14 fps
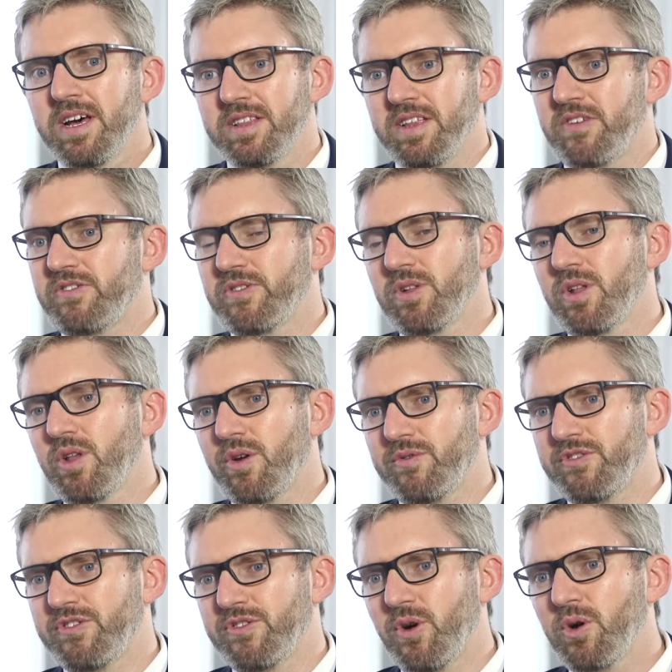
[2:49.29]
There's still a lot
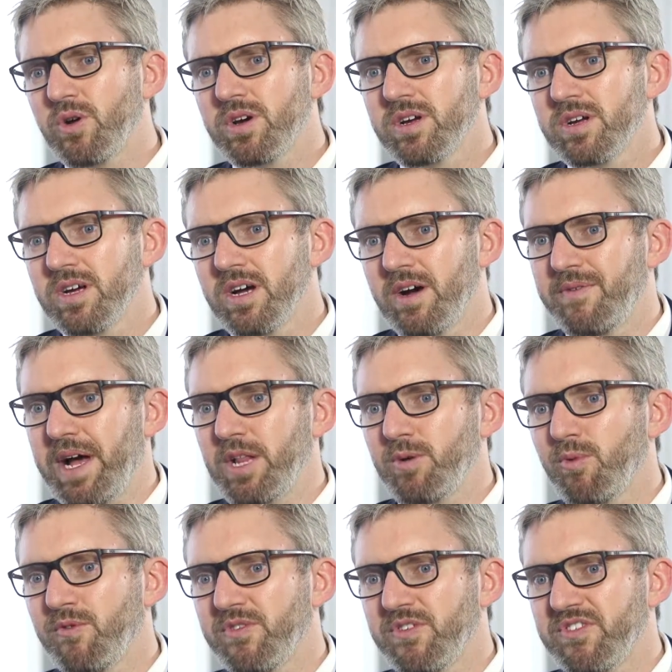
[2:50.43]
of stock
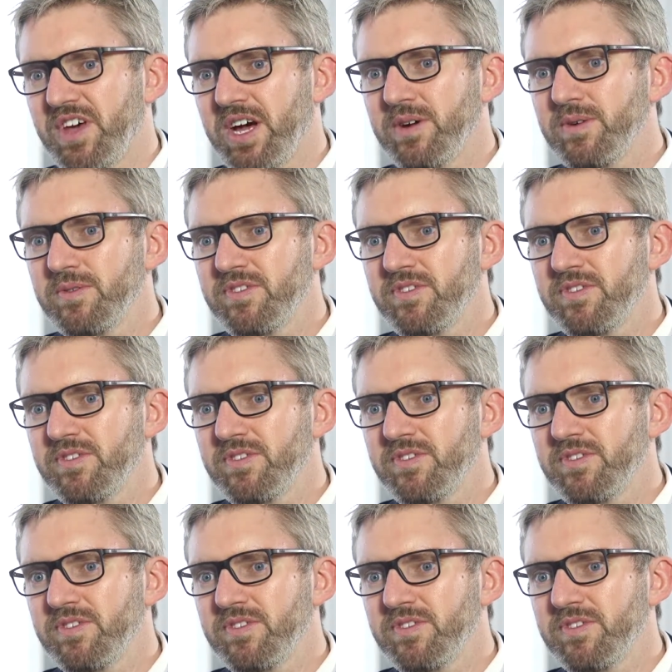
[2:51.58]
available for sale,